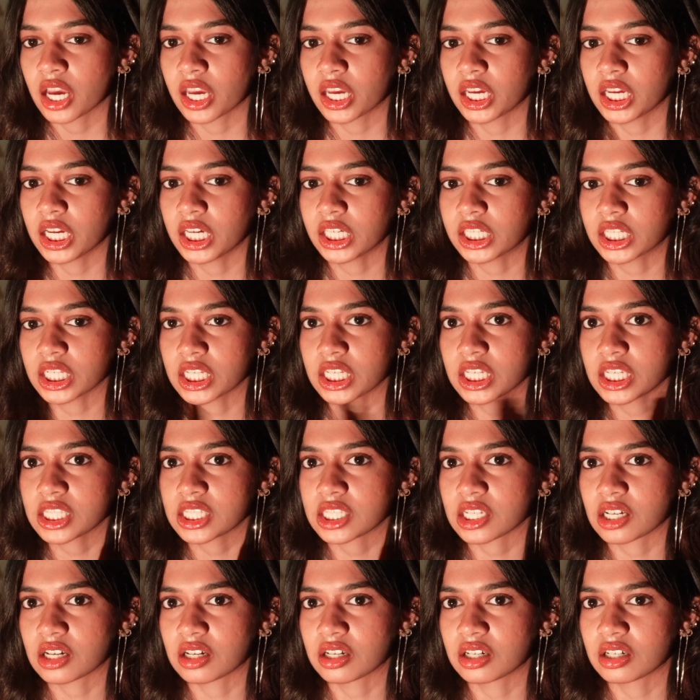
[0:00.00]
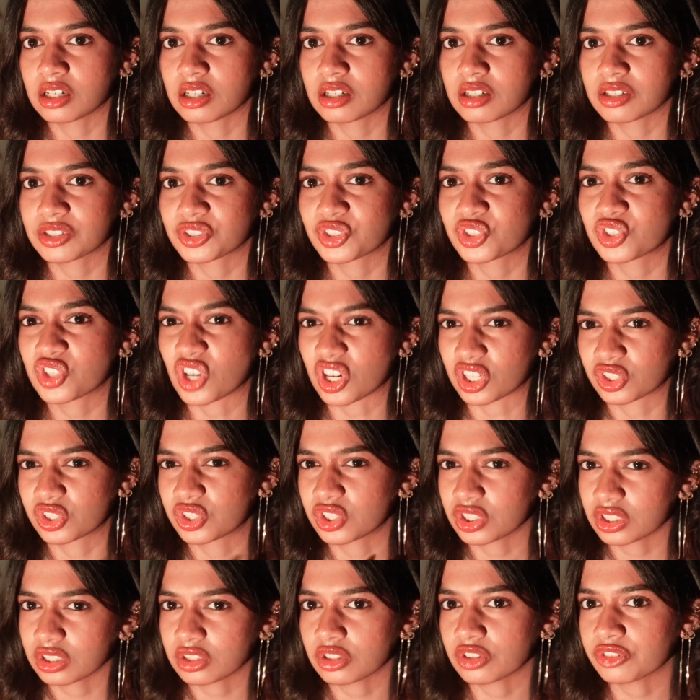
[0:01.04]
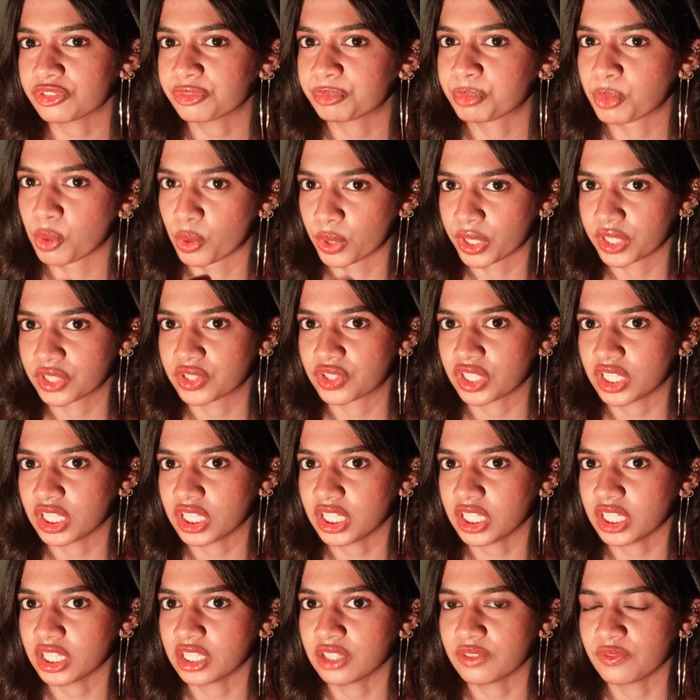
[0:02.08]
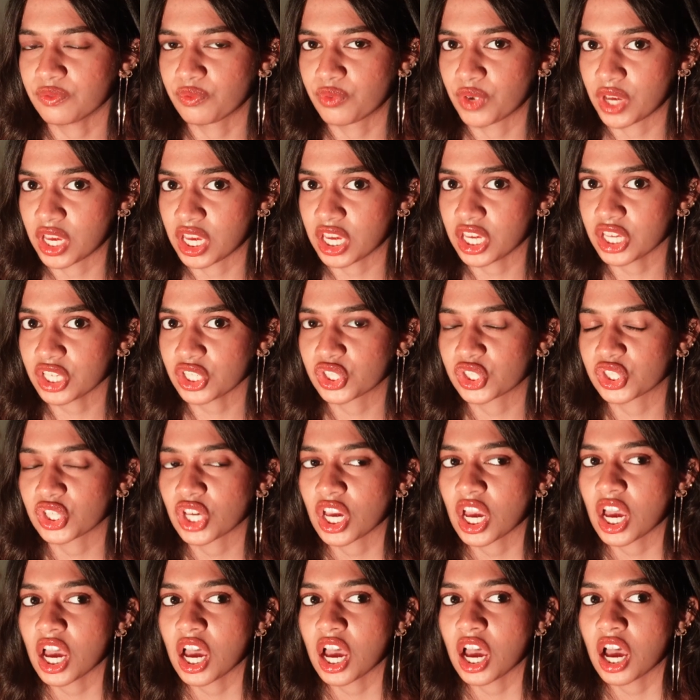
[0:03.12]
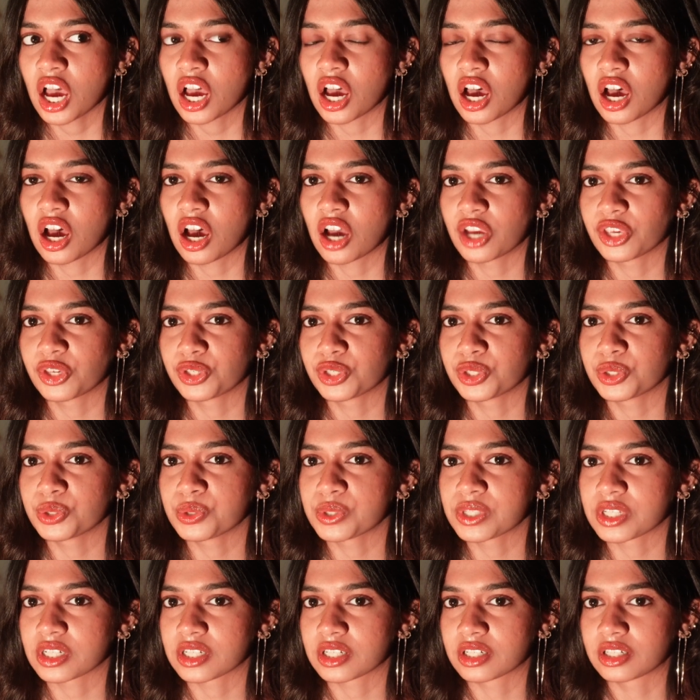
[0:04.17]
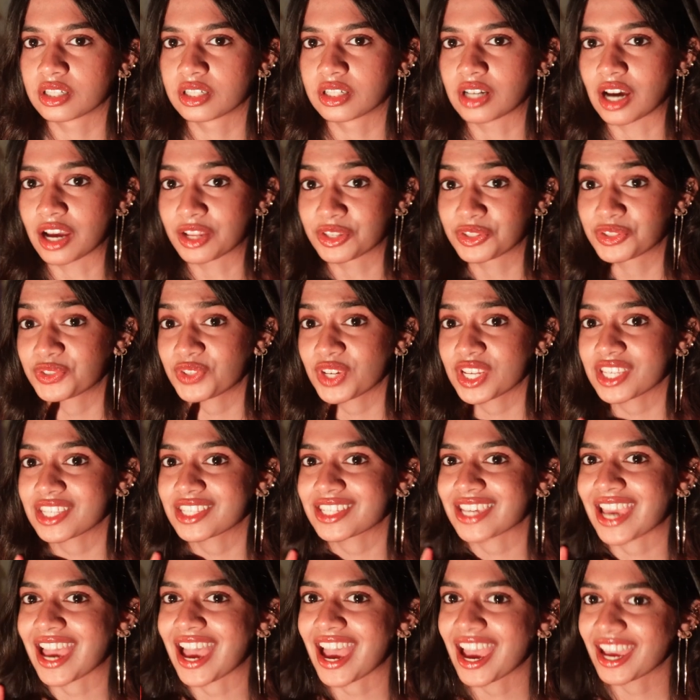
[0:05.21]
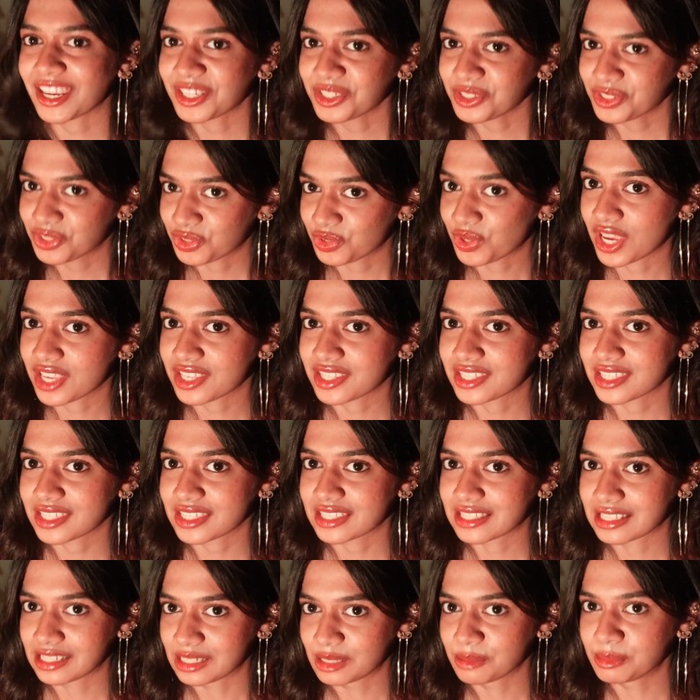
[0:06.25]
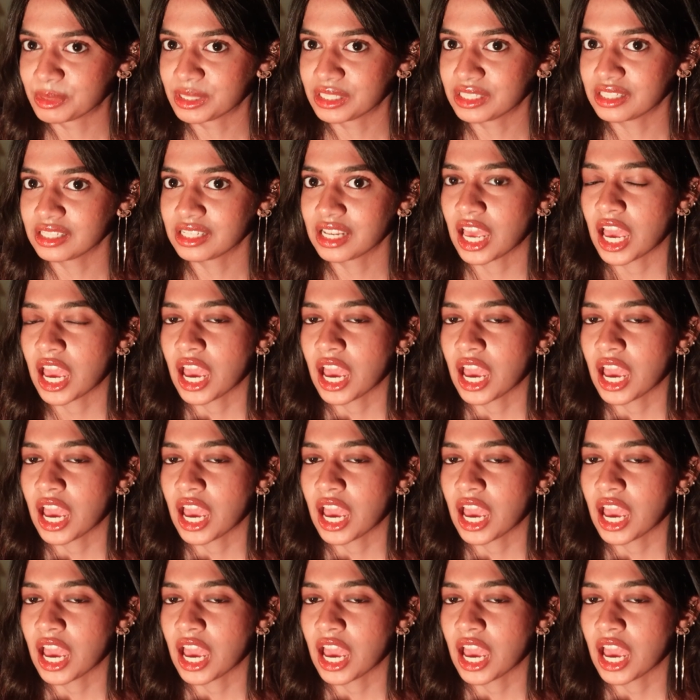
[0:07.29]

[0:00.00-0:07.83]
It is a structure of poetry in which you use unstressed and stressed syllable